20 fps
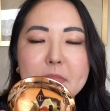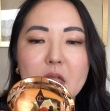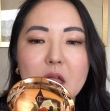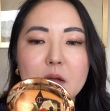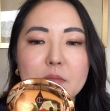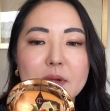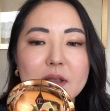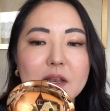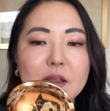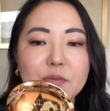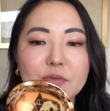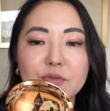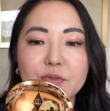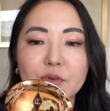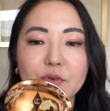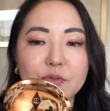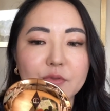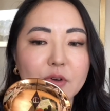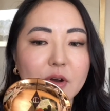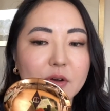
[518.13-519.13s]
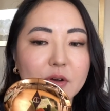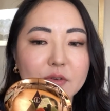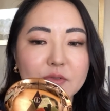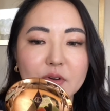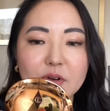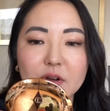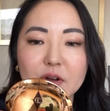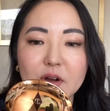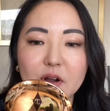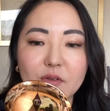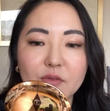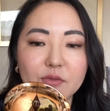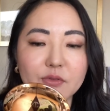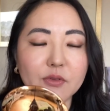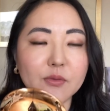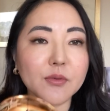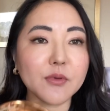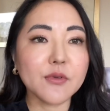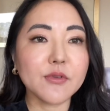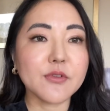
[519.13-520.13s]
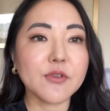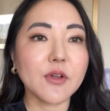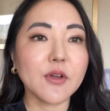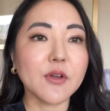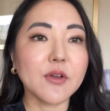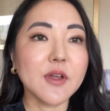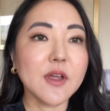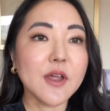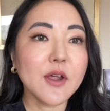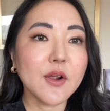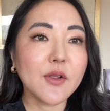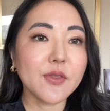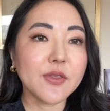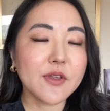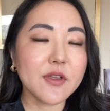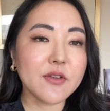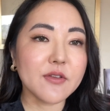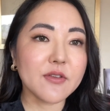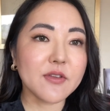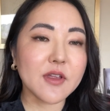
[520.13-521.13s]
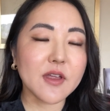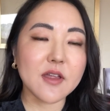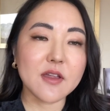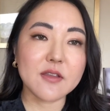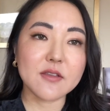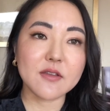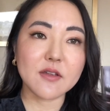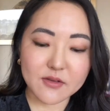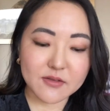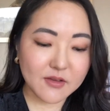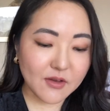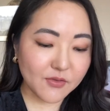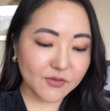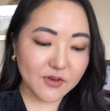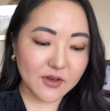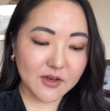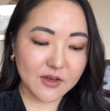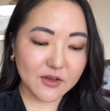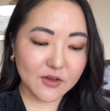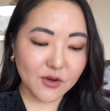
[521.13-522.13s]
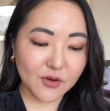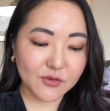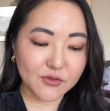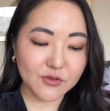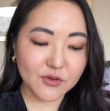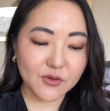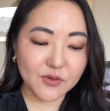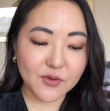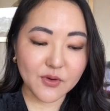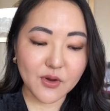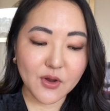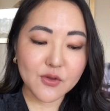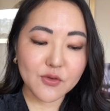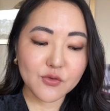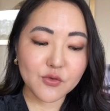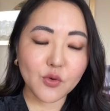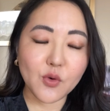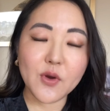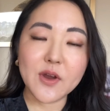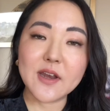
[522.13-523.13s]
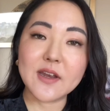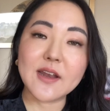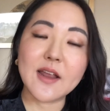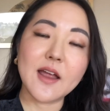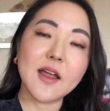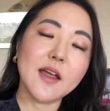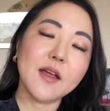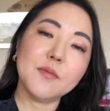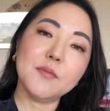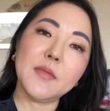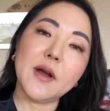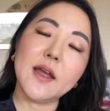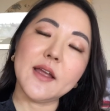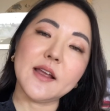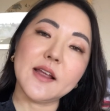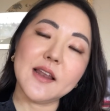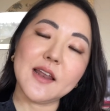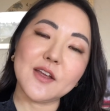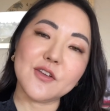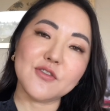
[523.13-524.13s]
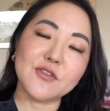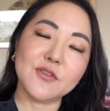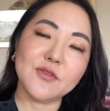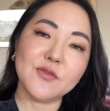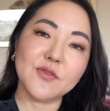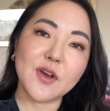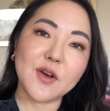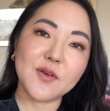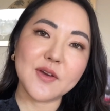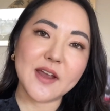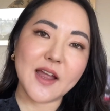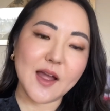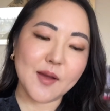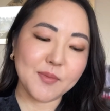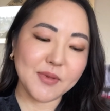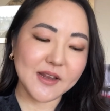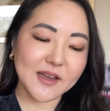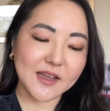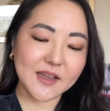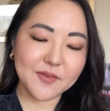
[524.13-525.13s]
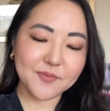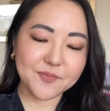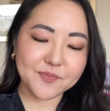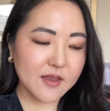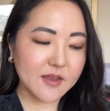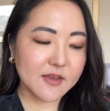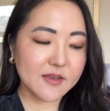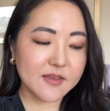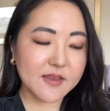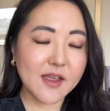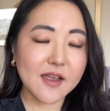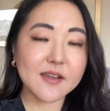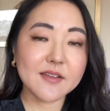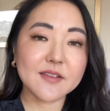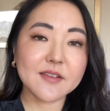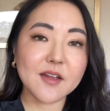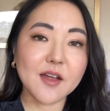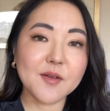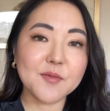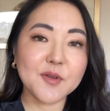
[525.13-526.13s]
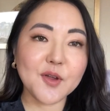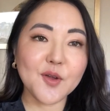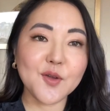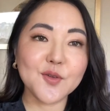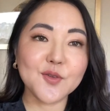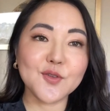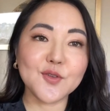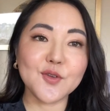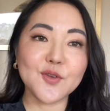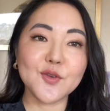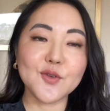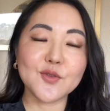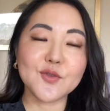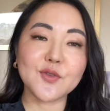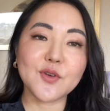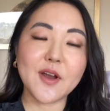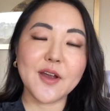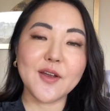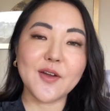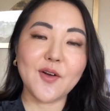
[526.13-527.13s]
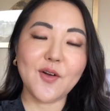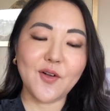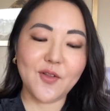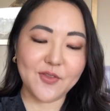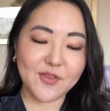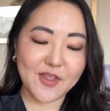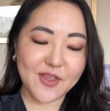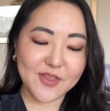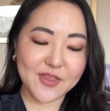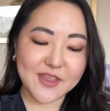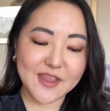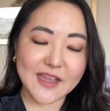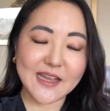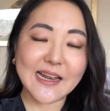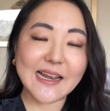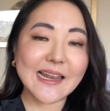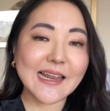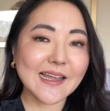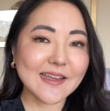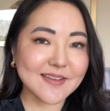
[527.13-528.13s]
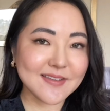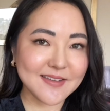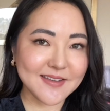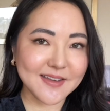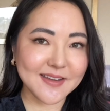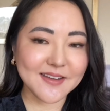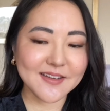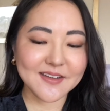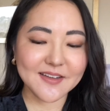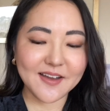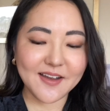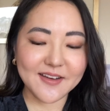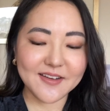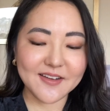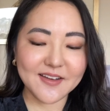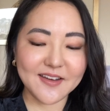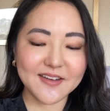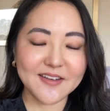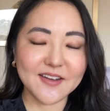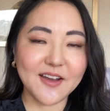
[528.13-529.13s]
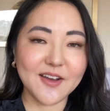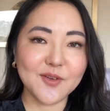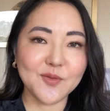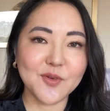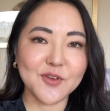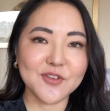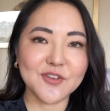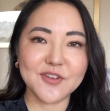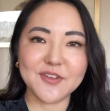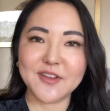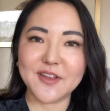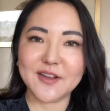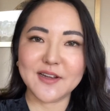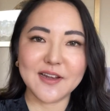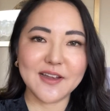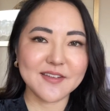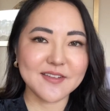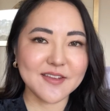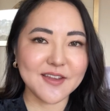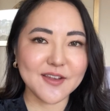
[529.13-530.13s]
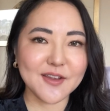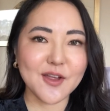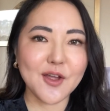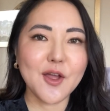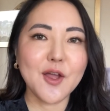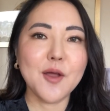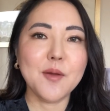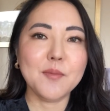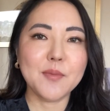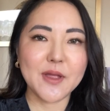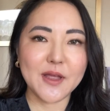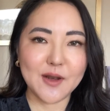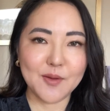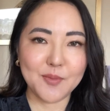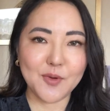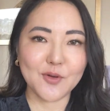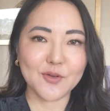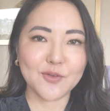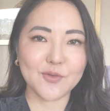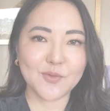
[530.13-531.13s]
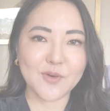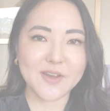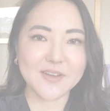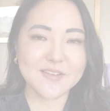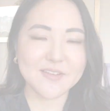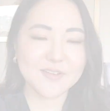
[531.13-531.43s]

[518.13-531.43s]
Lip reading: And my lips feel very, very comfortable. So this is definitely going to join my collection very happily. Next, I'm going to try on the classic 999, which is a classic pillar box red.